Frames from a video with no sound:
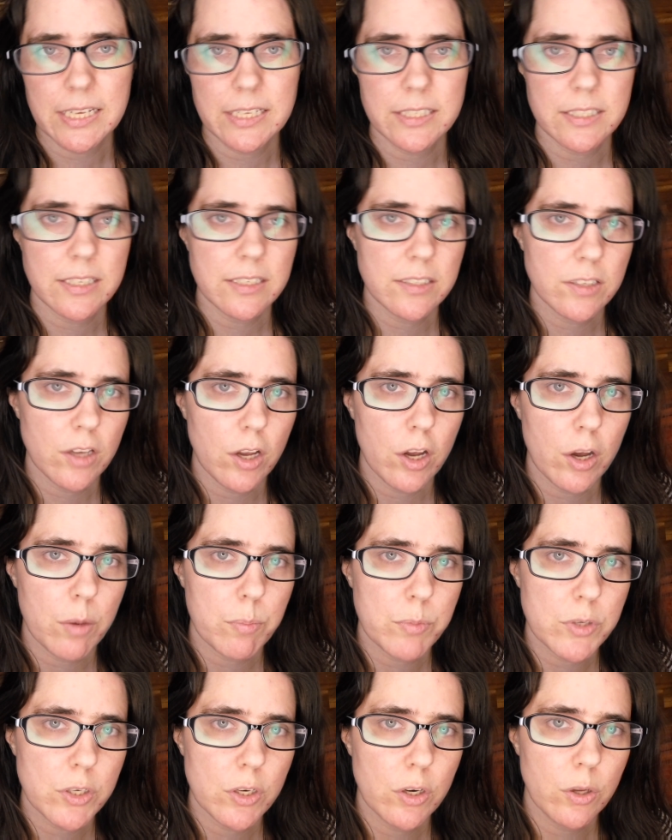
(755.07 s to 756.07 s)
This is
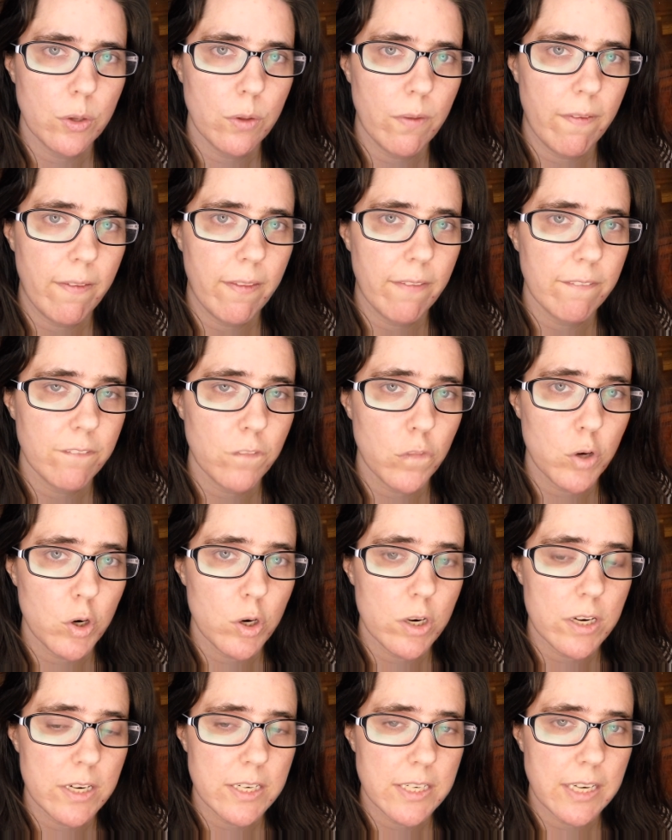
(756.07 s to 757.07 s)
optional
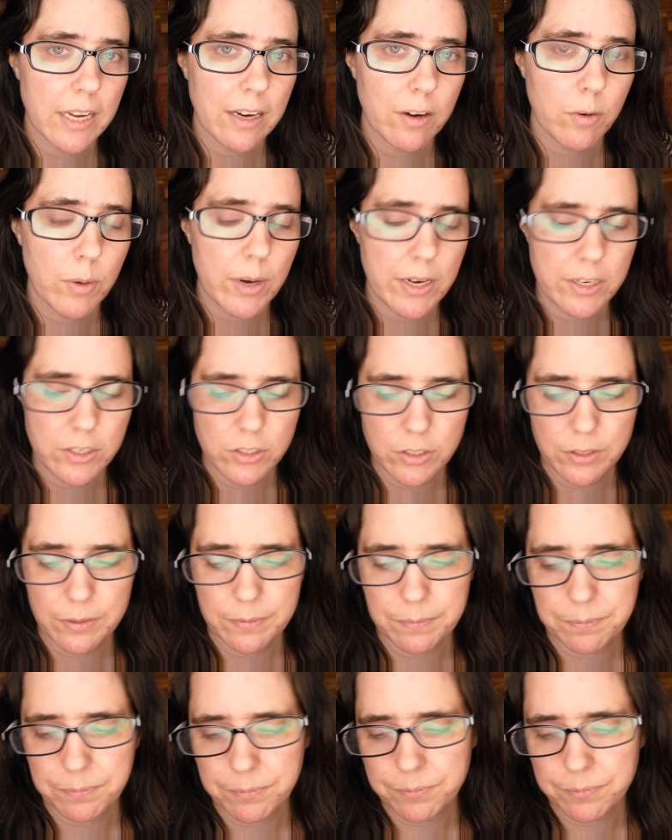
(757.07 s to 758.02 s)
for decoration.